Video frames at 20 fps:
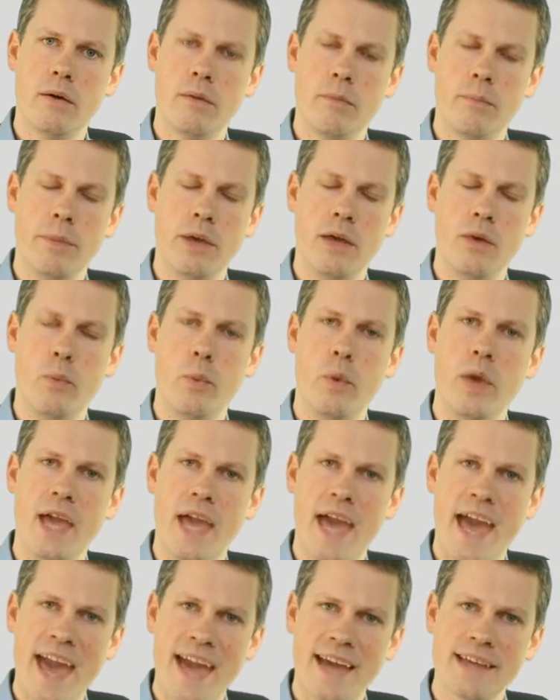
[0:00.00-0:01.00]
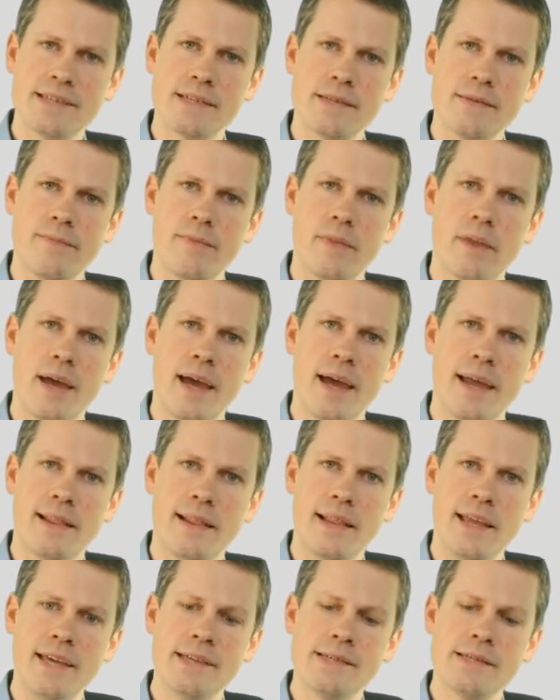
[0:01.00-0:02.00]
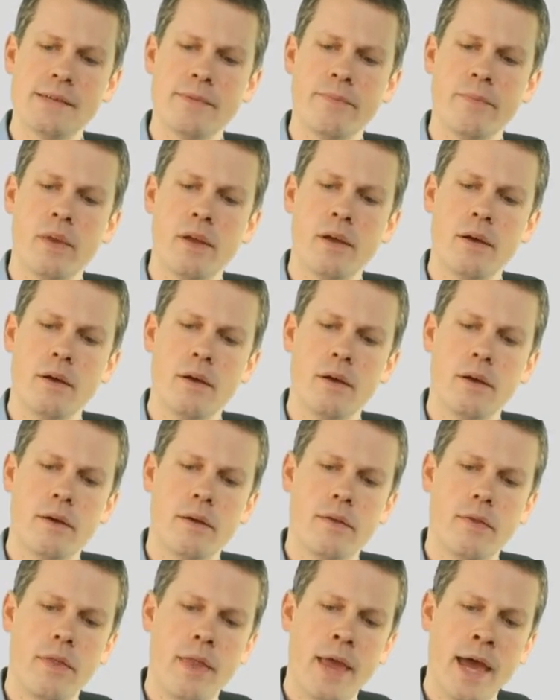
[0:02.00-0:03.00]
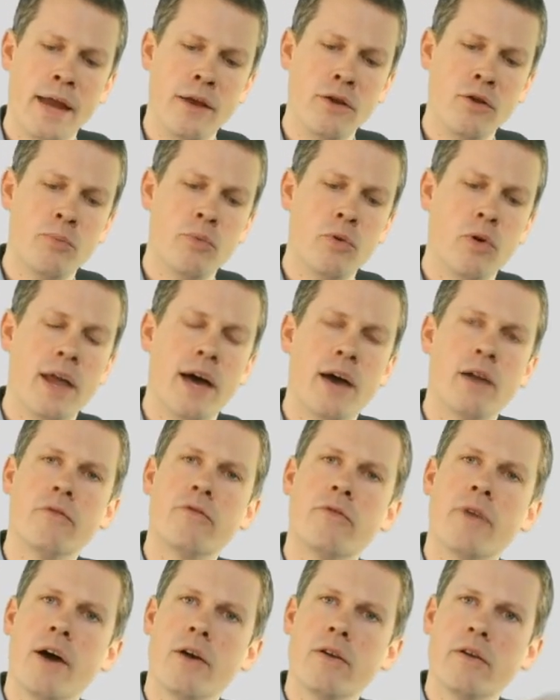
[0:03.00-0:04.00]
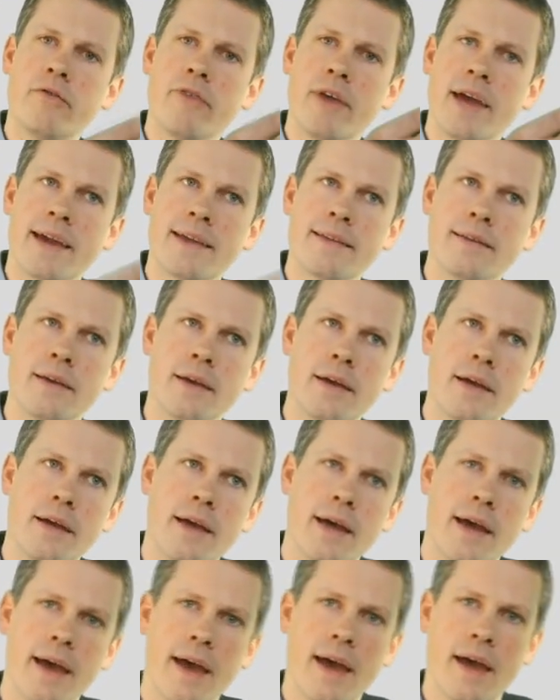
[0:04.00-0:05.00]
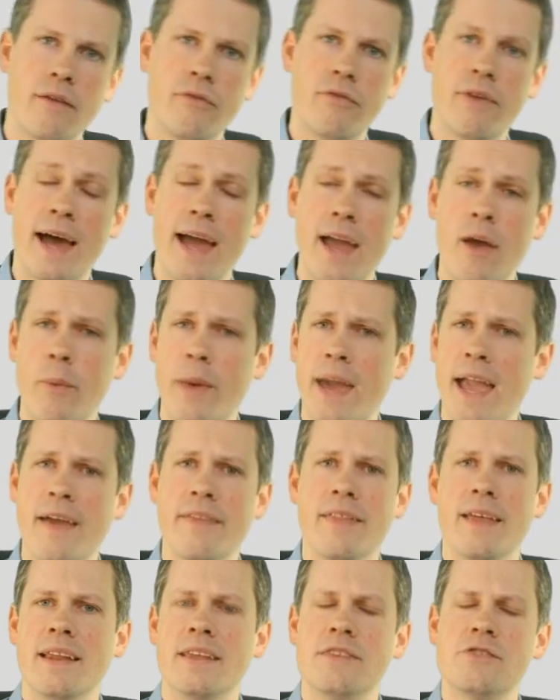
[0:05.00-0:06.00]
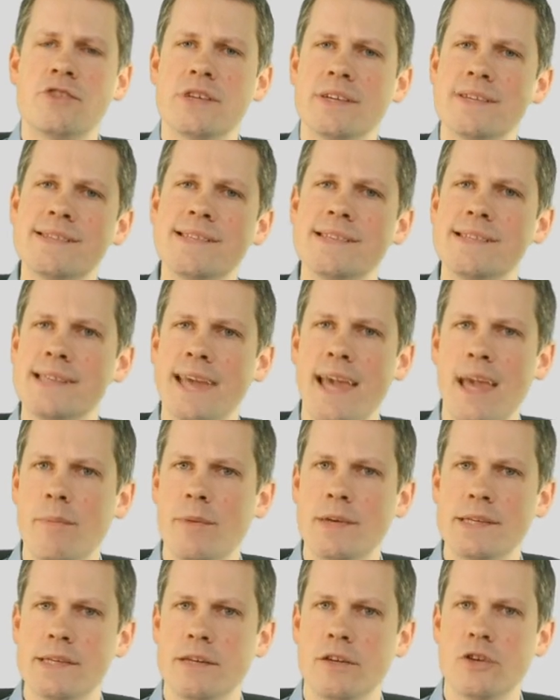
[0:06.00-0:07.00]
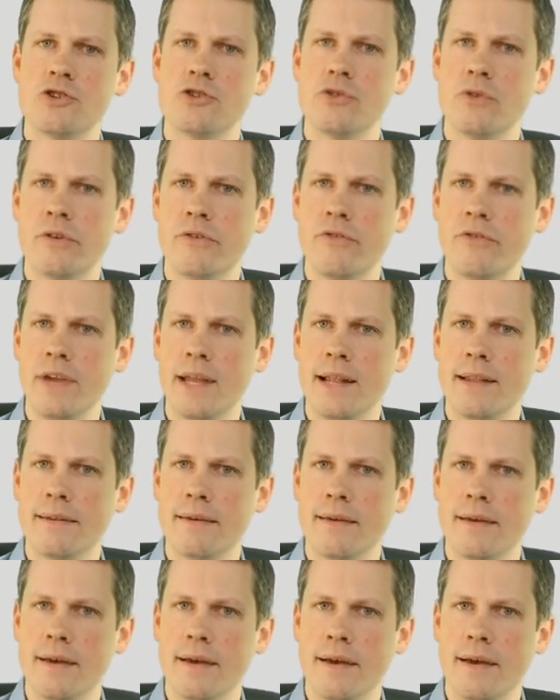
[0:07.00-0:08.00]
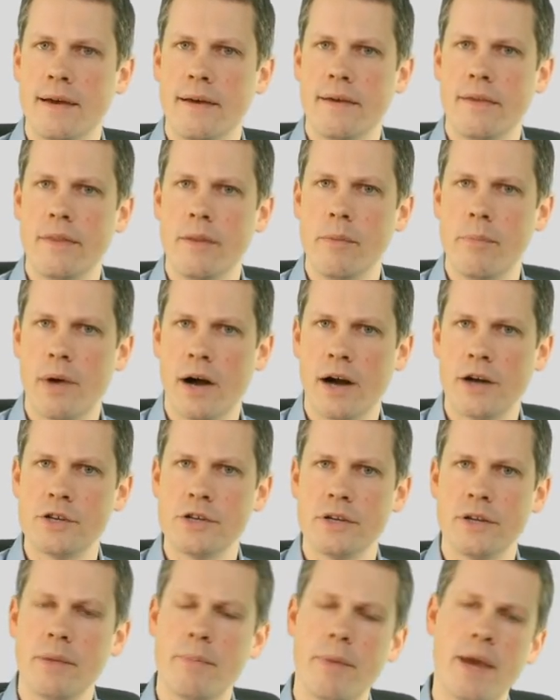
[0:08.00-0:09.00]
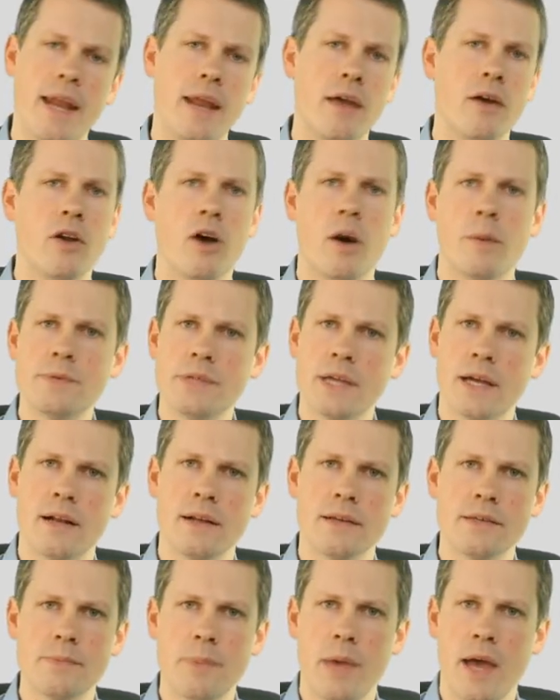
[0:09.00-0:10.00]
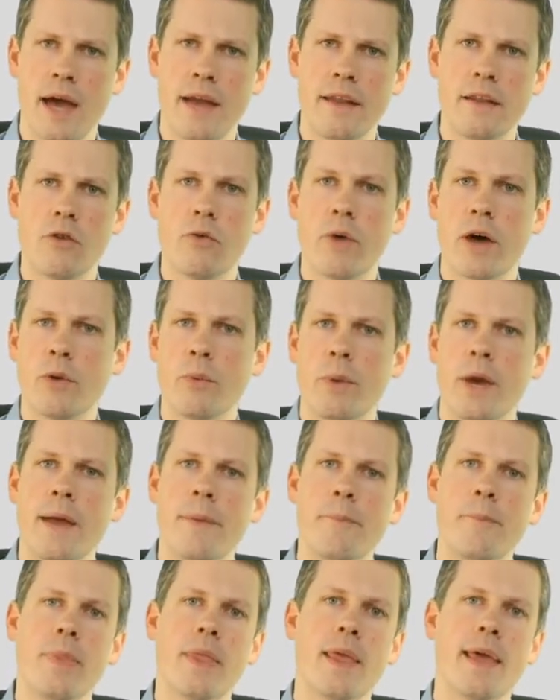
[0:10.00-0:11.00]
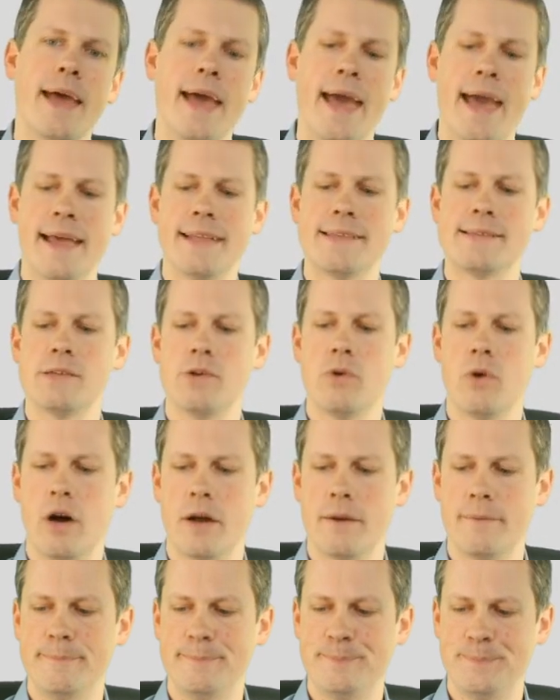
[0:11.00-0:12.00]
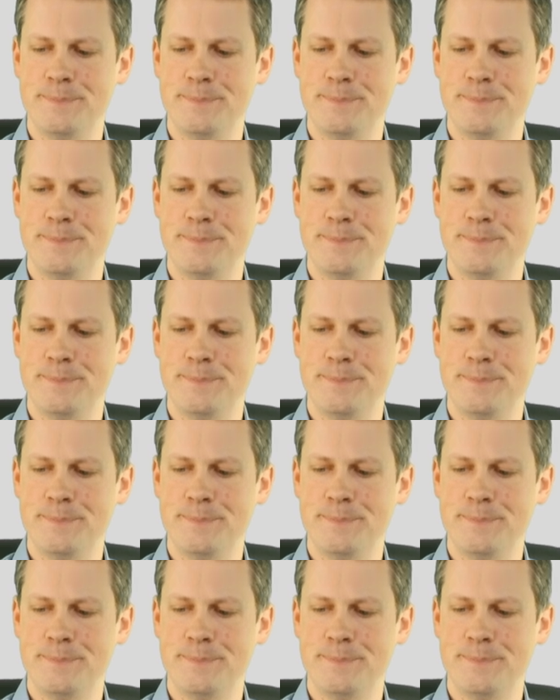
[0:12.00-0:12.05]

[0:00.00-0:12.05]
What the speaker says: be Vx at least, then you pull out of ground effect and fly away, and then it's just the same as in a short field departure, depending on obstacles behind the runway and so on.